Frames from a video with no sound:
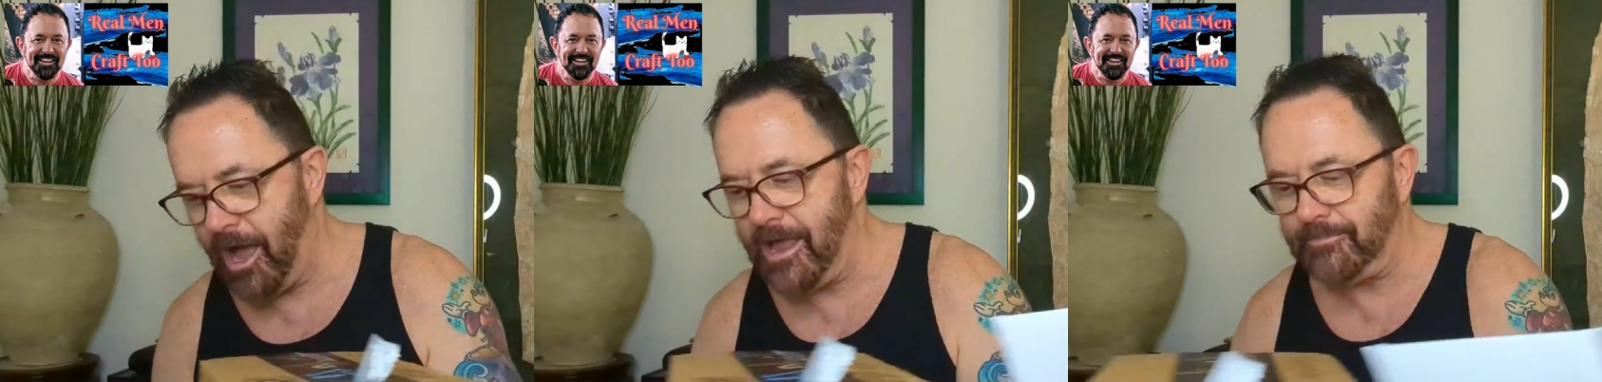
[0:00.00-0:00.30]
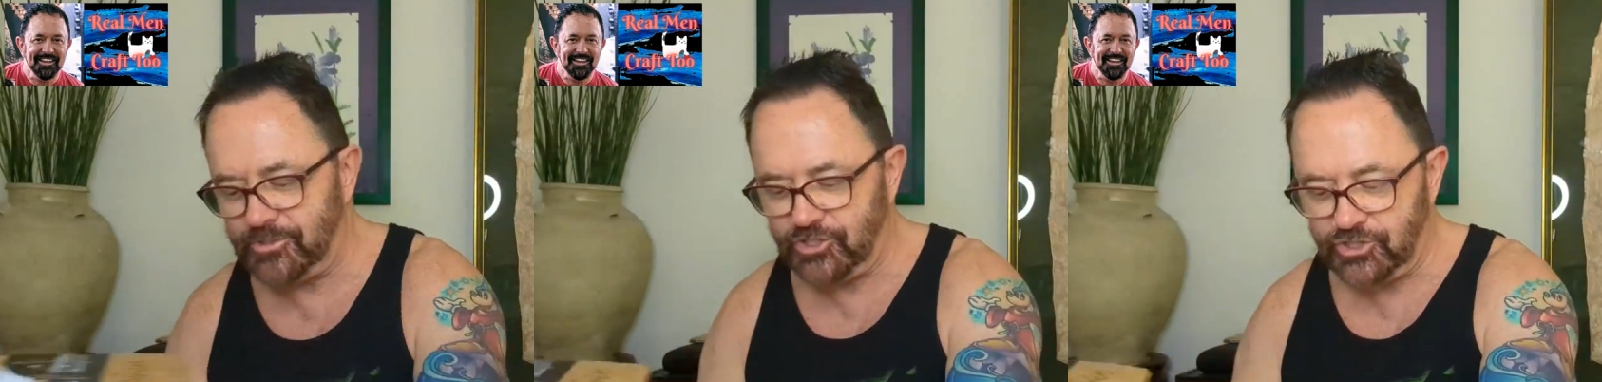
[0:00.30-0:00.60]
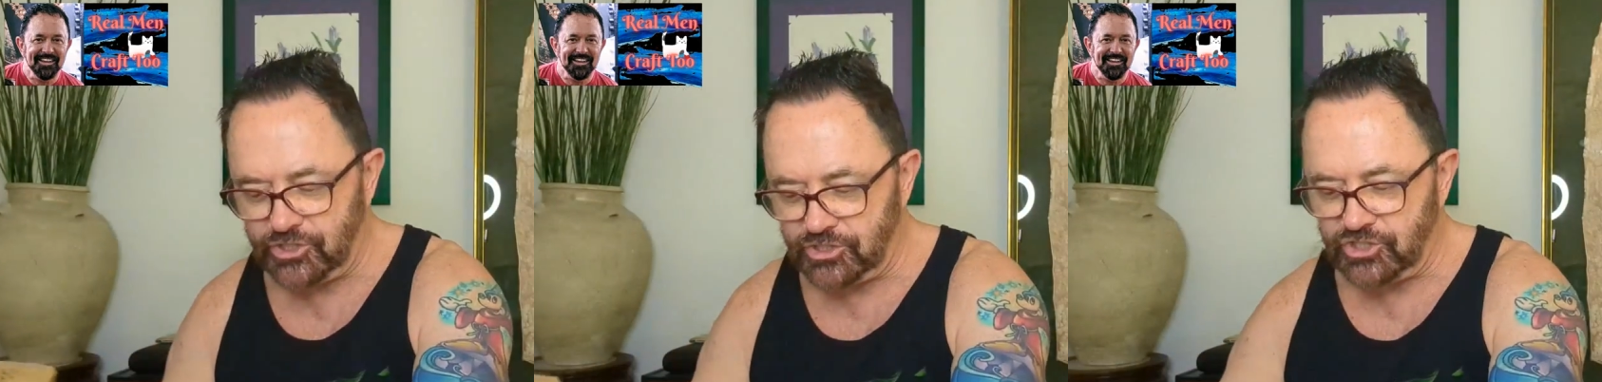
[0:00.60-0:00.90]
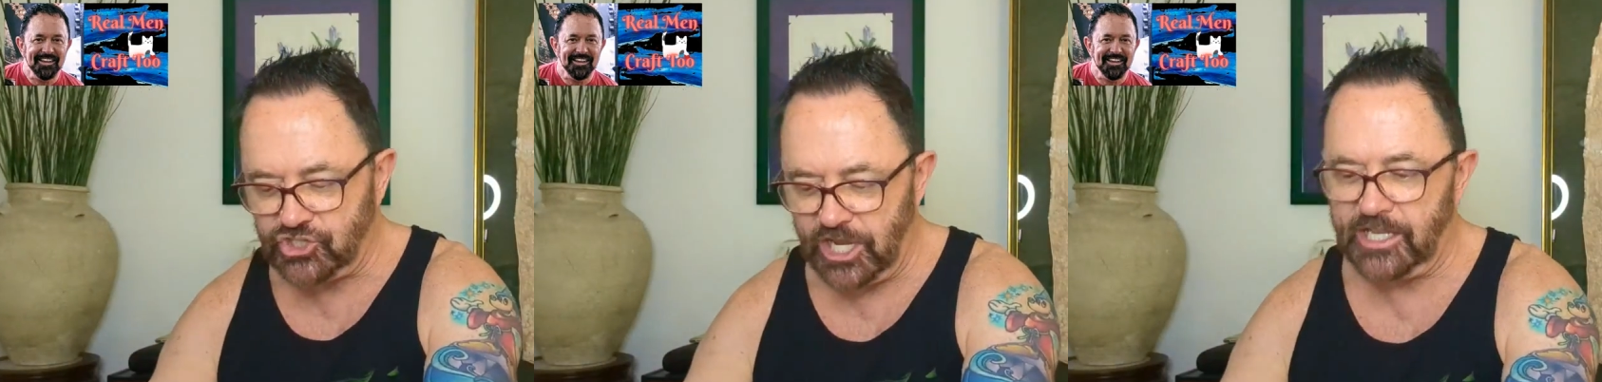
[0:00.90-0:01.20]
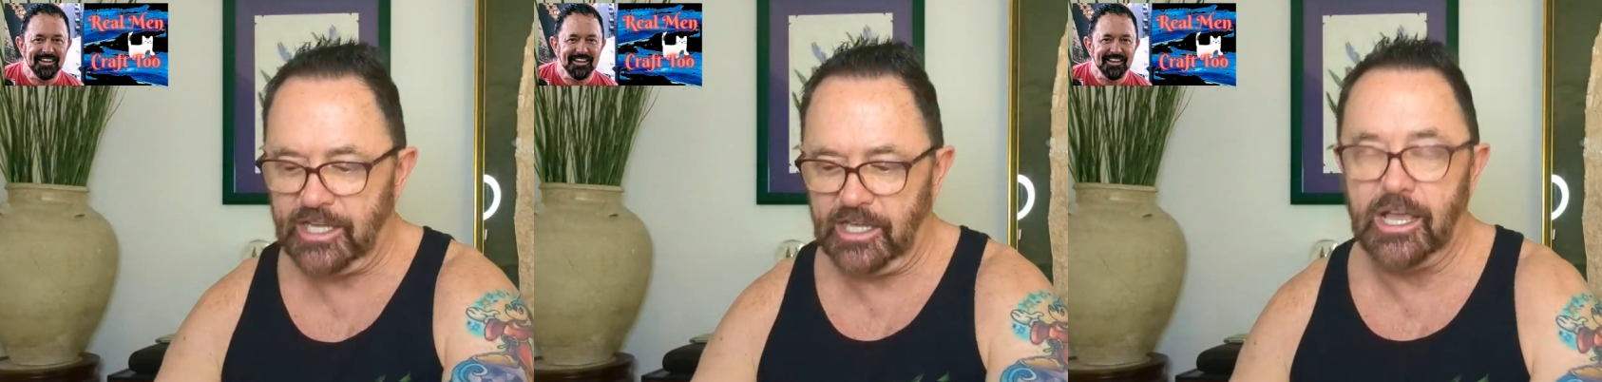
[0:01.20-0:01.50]
Speaker 1: I am
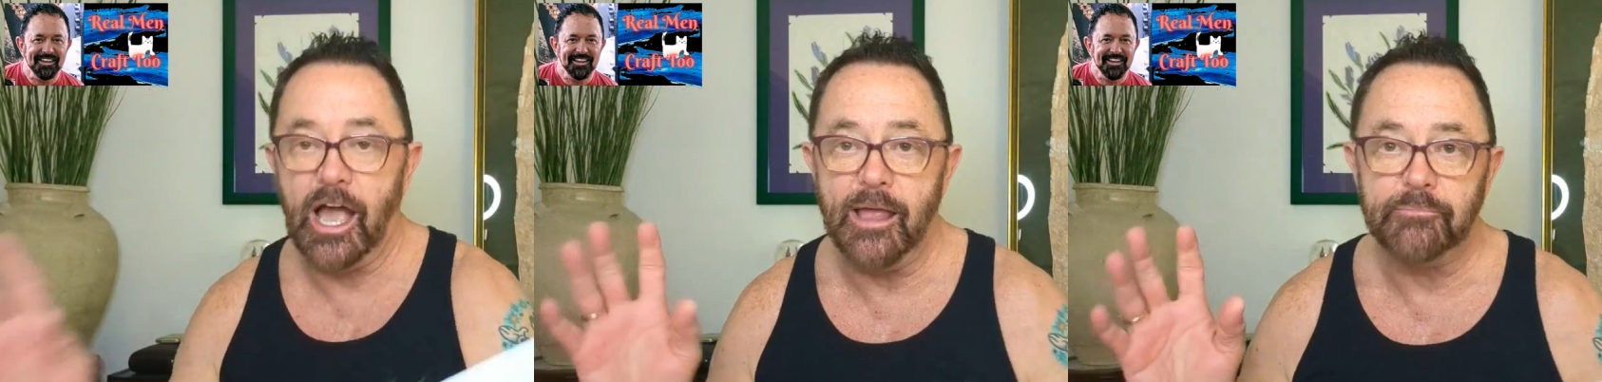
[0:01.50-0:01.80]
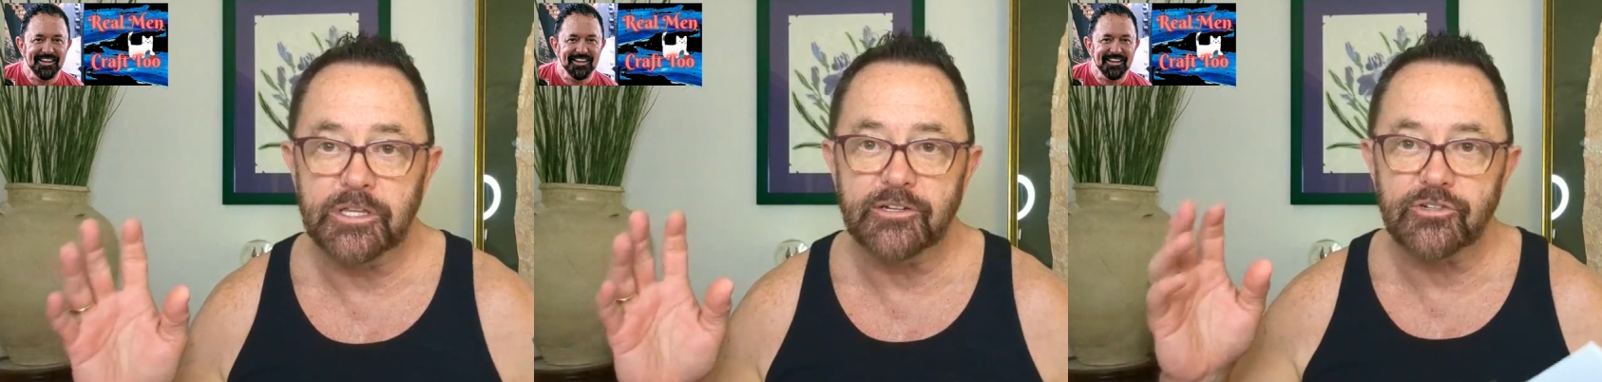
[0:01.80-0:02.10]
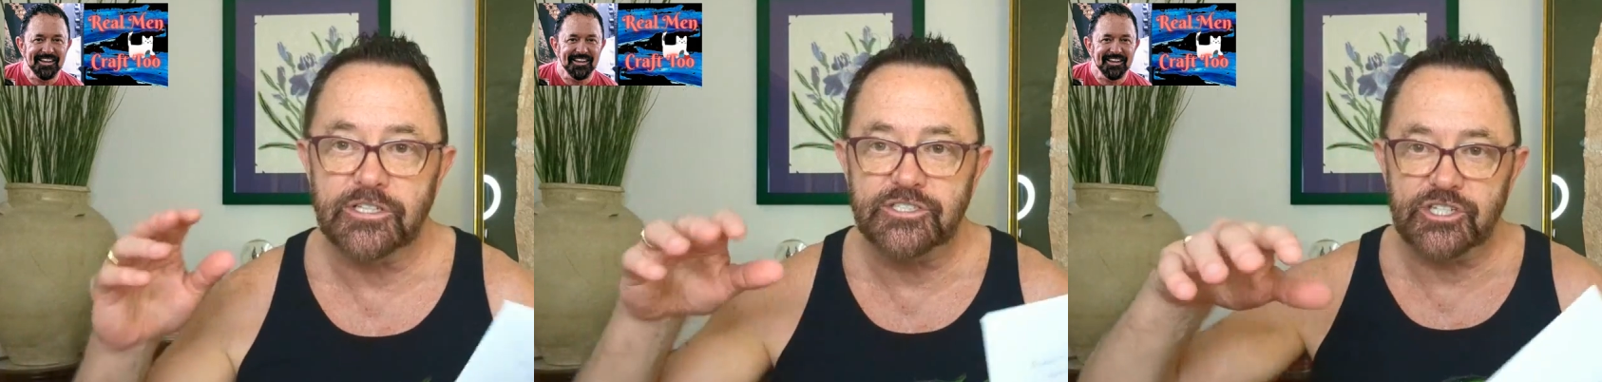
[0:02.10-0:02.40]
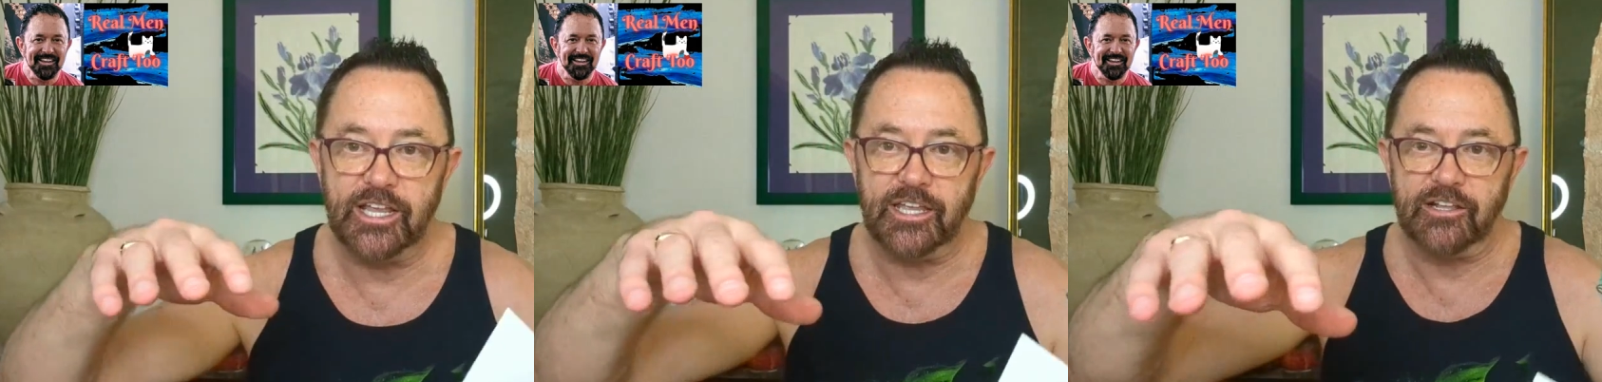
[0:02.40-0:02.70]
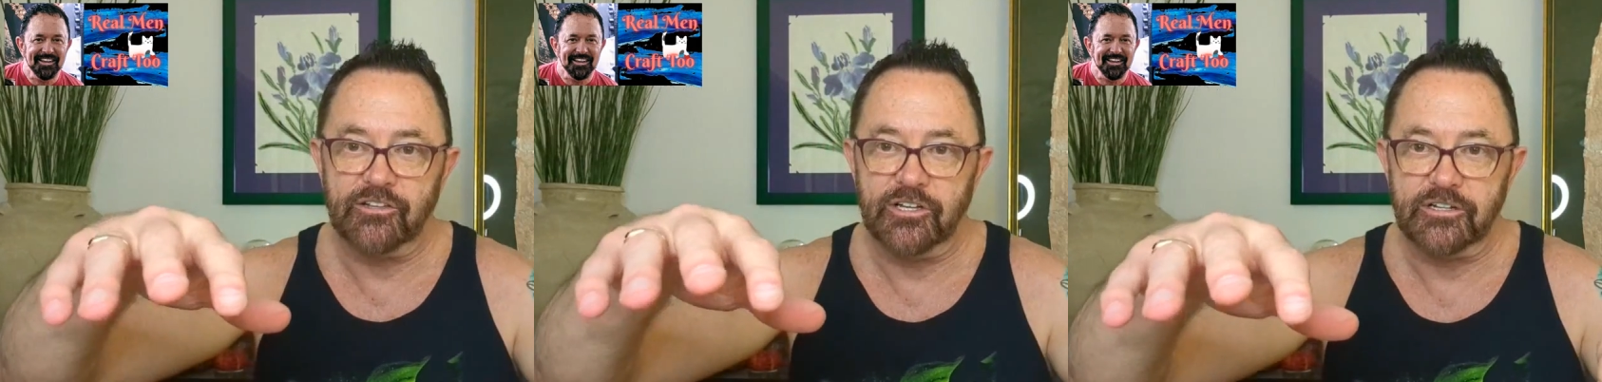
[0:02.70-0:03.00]
shaking. I am literally
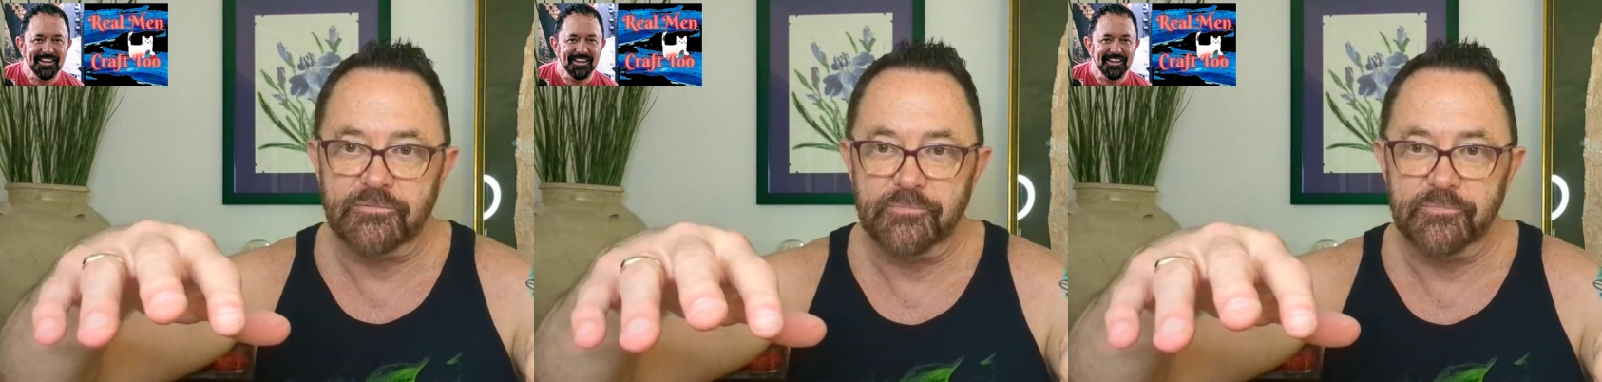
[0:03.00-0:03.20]
shaking, look.